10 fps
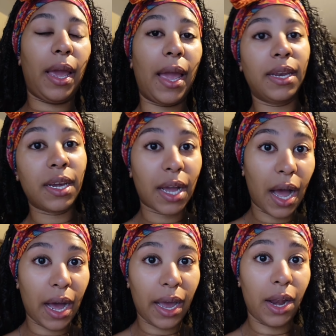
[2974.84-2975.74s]

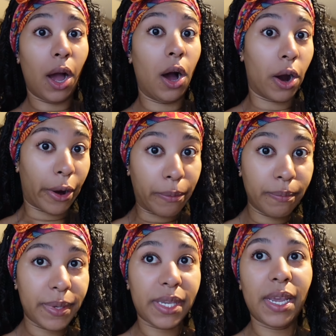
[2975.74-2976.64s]
Endicott
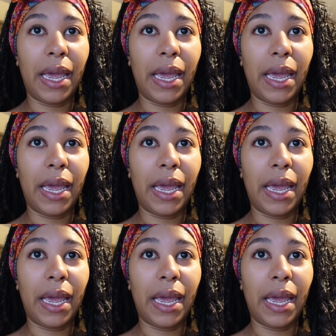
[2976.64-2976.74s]
Arms